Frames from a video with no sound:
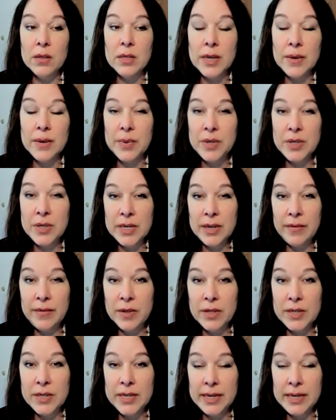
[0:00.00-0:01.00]
10% of
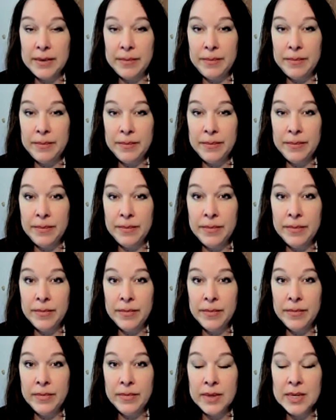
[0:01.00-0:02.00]
your team
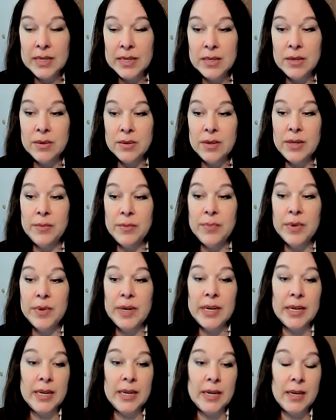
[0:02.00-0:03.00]
is going to
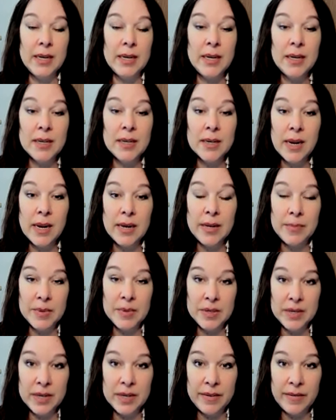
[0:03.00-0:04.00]
bring in
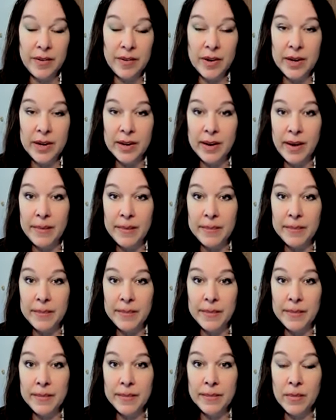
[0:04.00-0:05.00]
90% of your income.
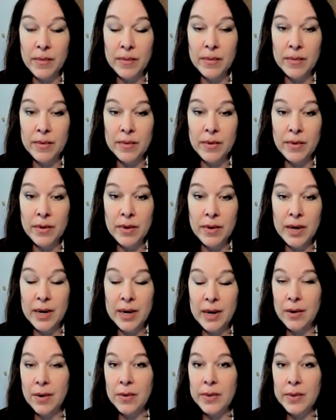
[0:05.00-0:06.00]
And
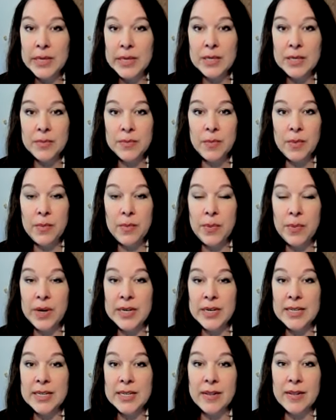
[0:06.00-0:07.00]
it always
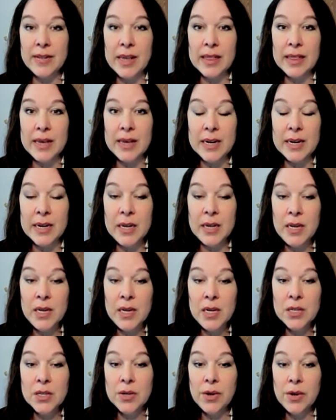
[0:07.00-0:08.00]
breaks down like that.
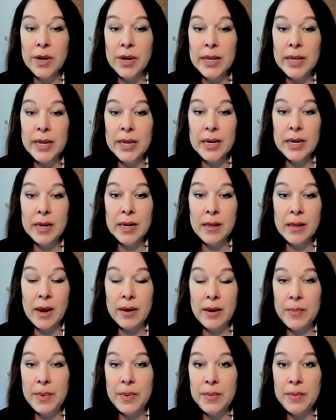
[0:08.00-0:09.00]
So you're going to get a lot
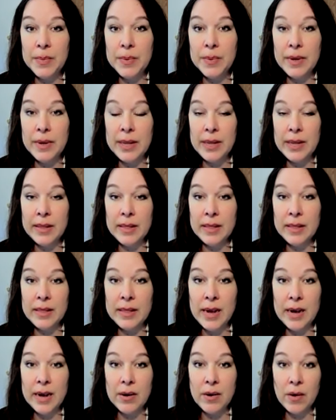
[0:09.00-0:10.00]
of people in
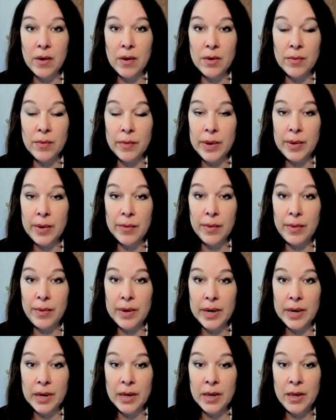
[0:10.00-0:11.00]
that aren't
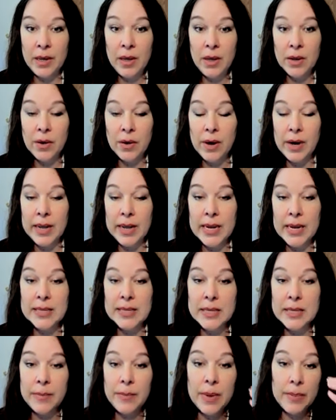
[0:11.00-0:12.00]
recruiting. You're going to get
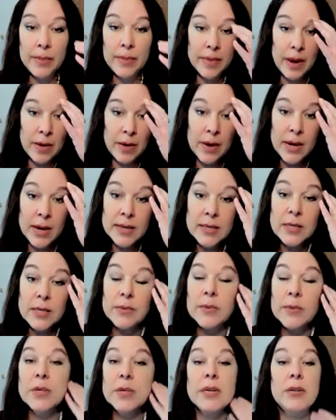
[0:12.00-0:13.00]
some people that are
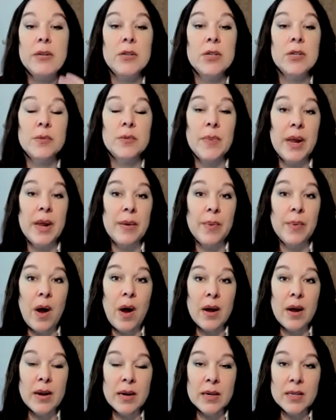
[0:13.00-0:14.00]
customers that are just buying
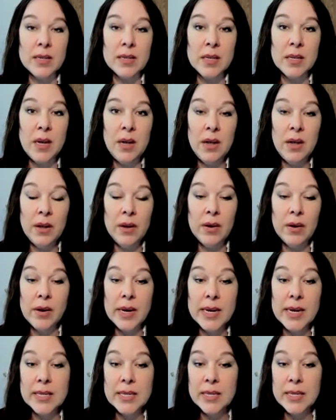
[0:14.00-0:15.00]
products. You're
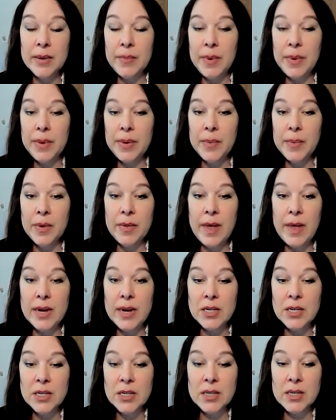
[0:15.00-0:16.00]
going to get some people
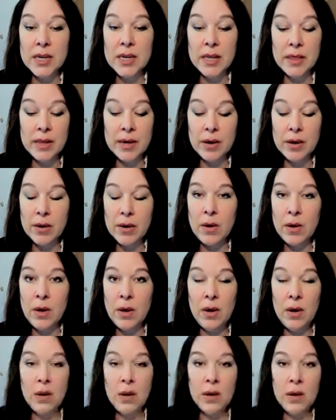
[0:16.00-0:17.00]
that just get their
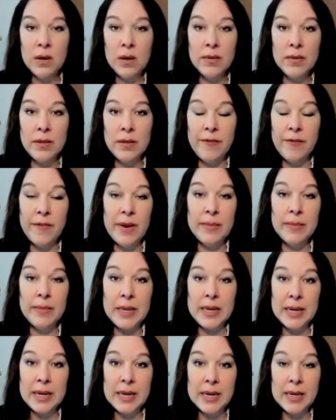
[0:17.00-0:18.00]

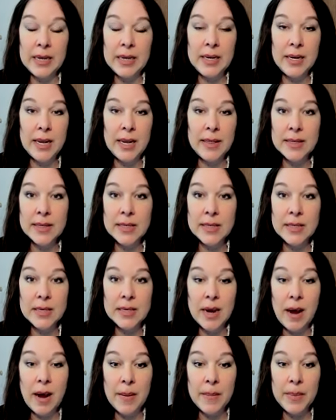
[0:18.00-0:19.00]
family in and then
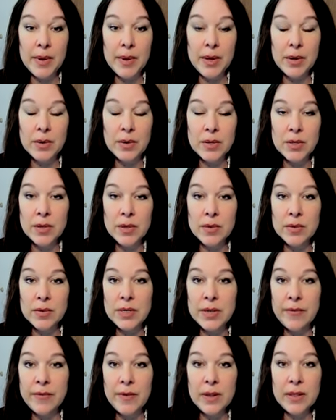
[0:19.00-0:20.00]
stop. You know, so there's
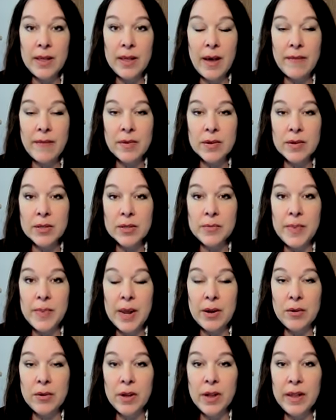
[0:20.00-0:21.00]
different levels,
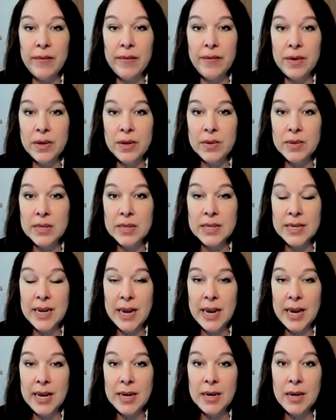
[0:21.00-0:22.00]
but you're looking for those
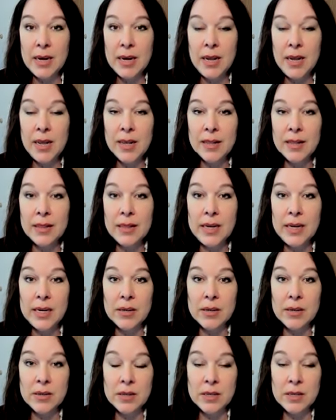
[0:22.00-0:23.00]
10
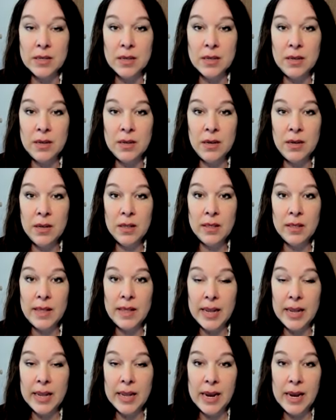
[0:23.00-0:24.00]
leaders
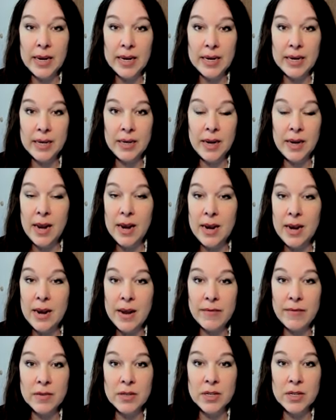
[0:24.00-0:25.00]
that get it and
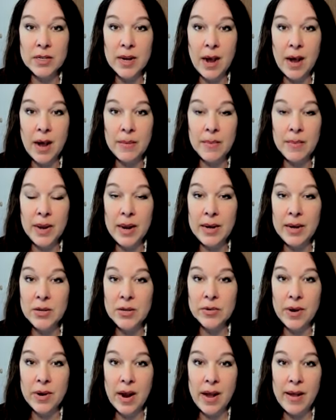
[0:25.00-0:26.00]
never stop and
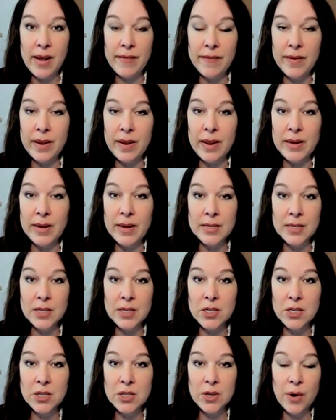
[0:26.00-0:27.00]
drive and
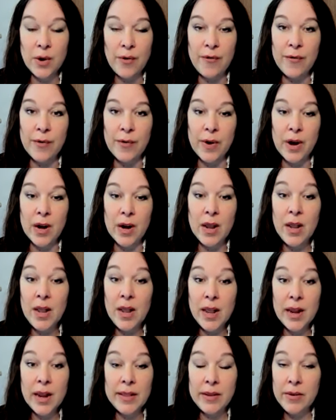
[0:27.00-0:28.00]
just go for it.
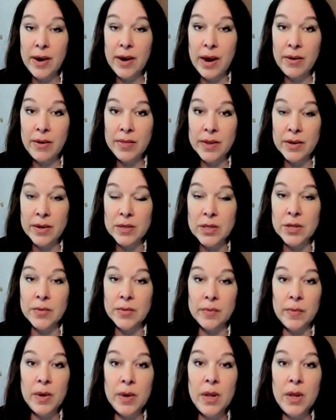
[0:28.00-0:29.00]
And they're out there. So